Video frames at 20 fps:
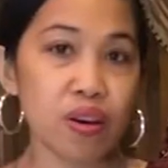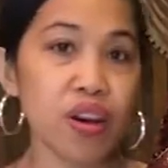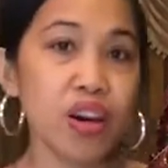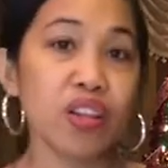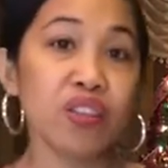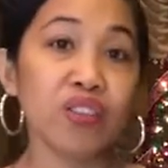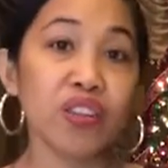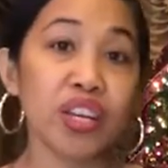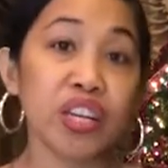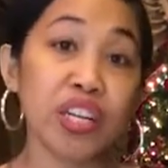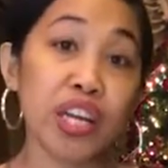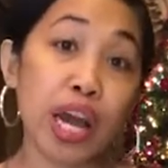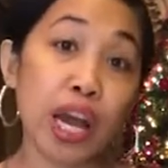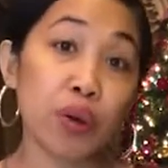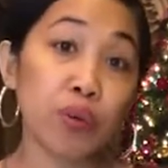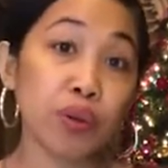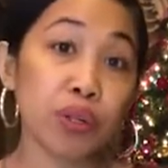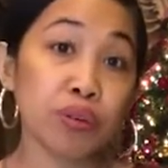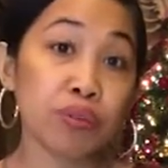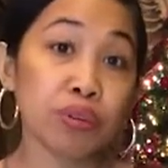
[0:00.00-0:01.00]
And then
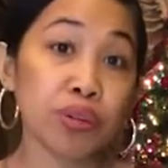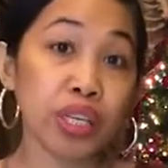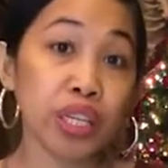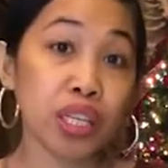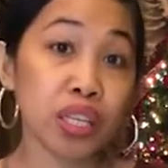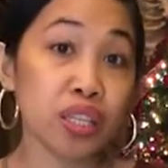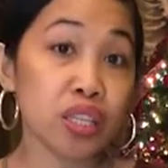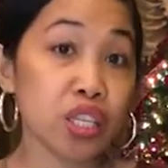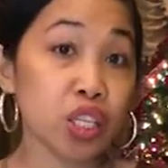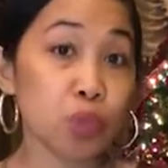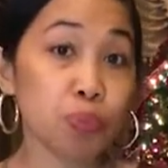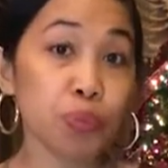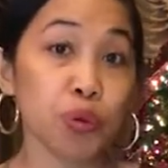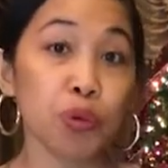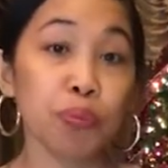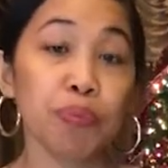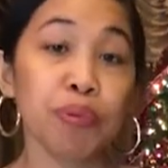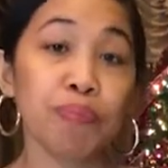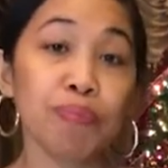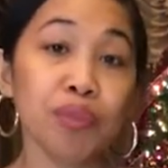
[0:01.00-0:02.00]
I will reheat this
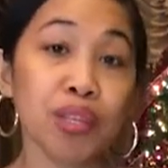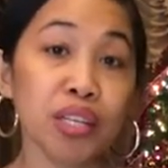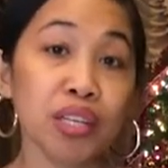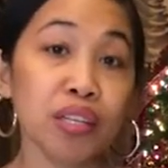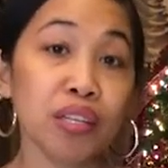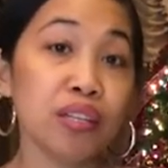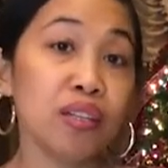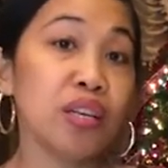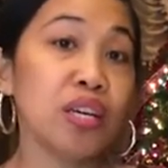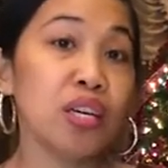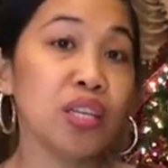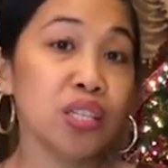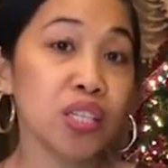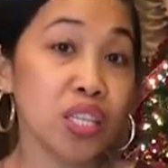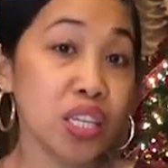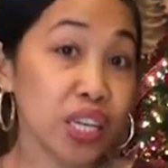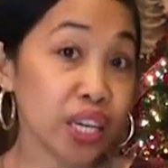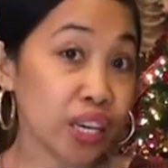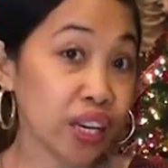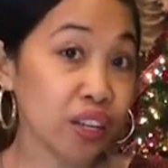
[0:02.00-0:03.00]
for 15
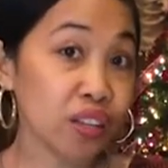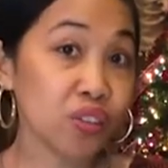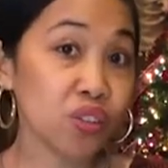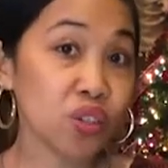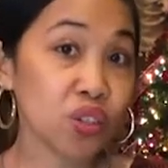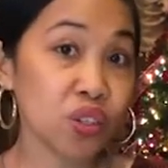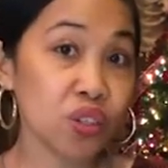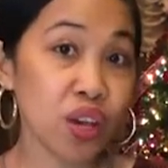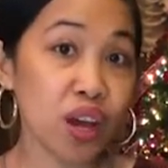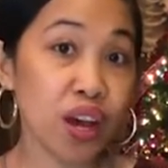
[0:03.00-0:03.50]
seconds